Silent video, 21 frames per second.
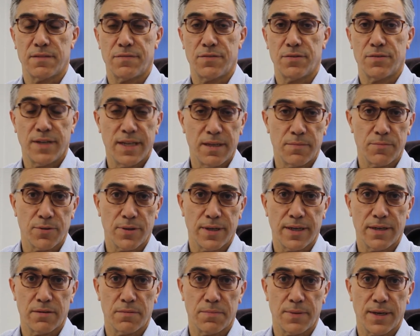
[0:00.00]
If you need more
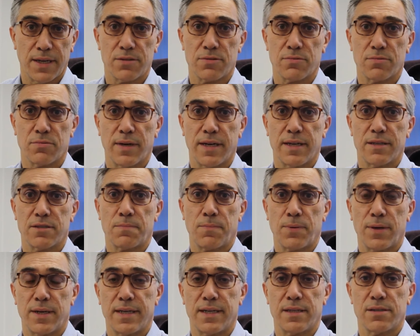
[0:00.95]
help, as always,
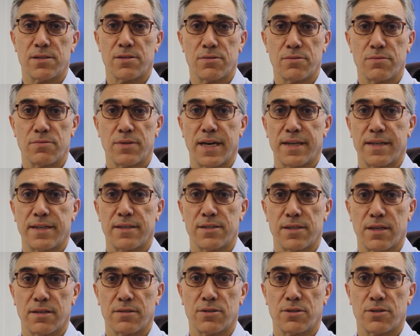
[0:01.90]
please do get in
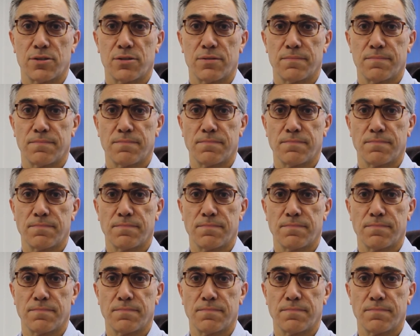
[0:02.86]
touch.